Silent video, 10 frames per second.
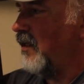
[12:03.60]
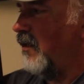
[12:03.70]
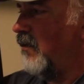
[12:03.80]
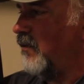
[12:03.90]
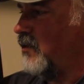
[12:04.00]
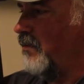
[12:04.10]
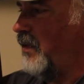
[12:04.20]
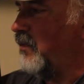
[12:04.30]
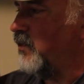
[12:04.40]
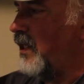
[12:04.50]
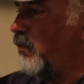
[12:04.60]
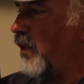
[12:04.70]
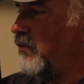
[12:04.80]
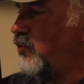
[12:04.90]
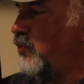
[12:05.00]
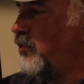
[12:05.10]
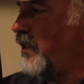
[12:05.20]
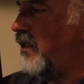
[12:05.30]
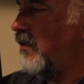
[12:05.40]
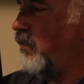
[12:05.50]
Now some people say, why don't you
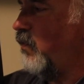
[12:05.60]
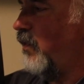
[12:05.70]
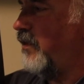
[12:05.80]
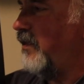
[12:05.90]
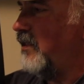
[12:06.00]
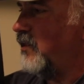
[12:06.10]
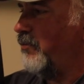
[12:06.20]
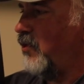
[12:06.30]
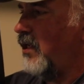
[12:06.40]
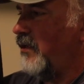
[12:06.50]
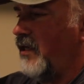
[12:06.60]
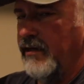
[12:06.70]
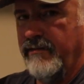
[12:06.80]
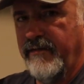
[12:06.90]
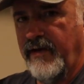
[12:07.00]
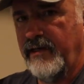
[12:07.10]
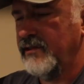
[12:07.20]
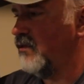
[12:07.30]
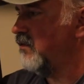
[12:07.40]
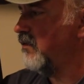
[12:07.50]
take one of these and put it on the other
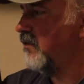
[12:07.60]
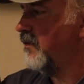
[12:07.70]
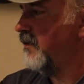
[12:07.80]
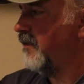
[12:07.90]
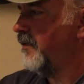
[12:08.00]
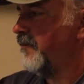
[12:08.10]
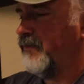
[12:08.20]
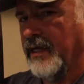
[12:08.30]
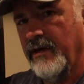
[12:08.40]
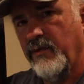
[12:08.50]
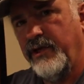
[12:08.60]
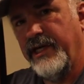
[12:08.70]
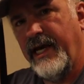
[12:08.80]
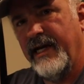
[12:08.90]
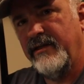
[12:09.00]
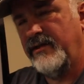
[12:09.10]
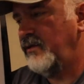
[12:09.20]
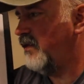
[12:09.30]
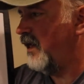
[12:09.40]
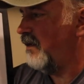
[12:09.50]
phase? Well, you can't
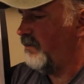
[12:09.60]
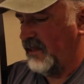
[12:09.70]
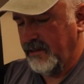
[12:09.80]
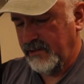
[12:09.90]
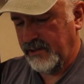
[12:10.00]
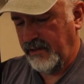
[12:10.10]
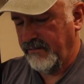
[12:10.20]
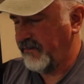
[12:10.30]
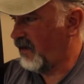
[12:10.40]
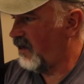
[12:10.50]
do that, because if